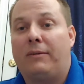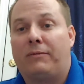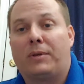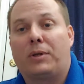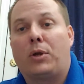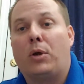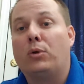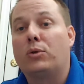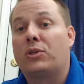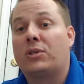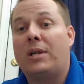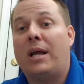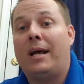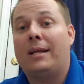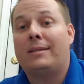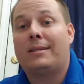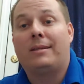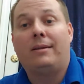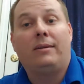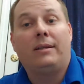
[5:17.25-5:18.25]
If the code's
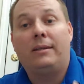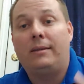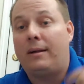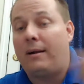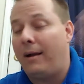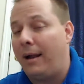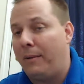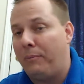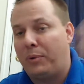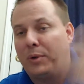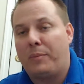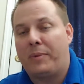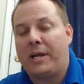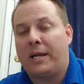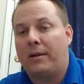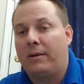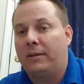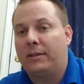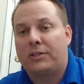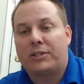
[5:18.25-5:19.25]
not still in there, I put it
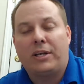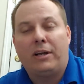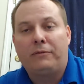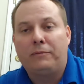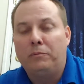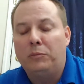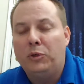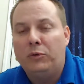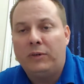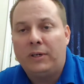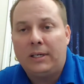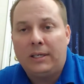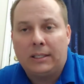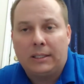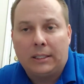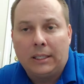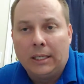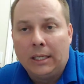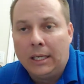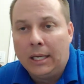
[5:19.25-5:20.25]
back on the shelf and move
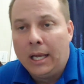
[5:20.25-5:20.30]
on.